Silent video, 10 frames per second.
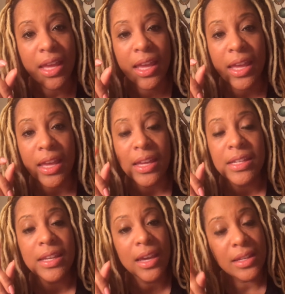And
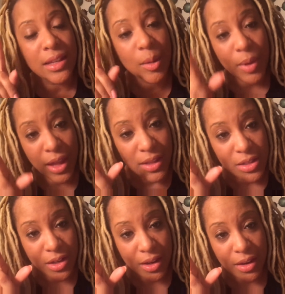he had to
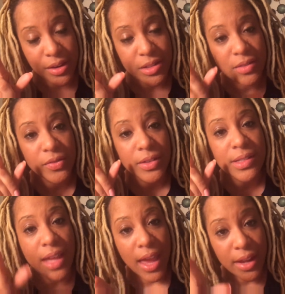apologize for
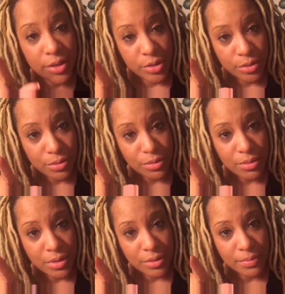his
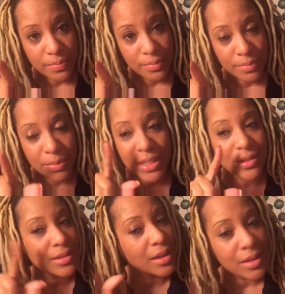attitude
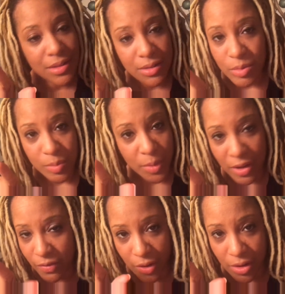because none of this was my
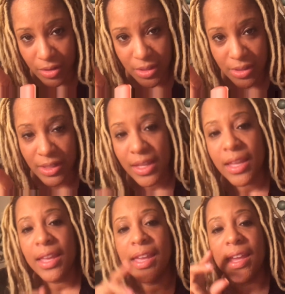fault.
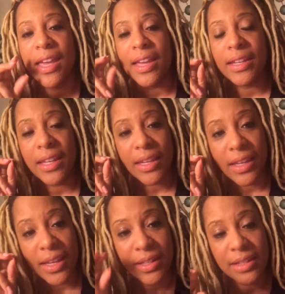And
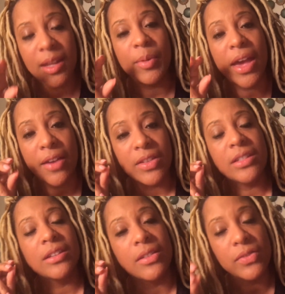he ended up having
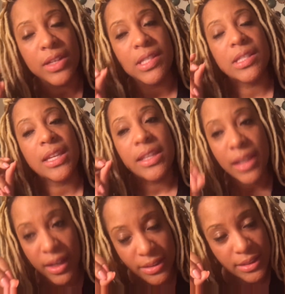to confess that,
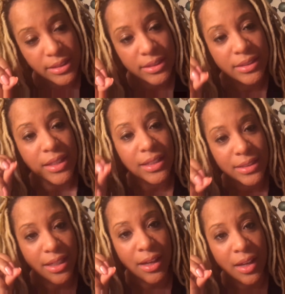yes,
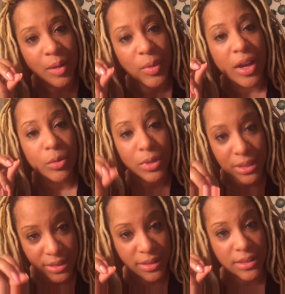next time I will
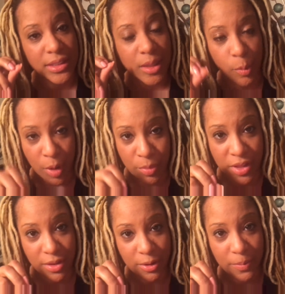listen to my
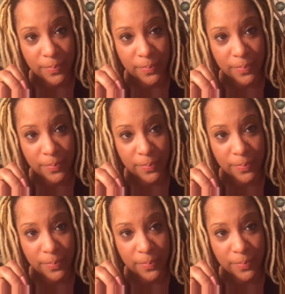mother.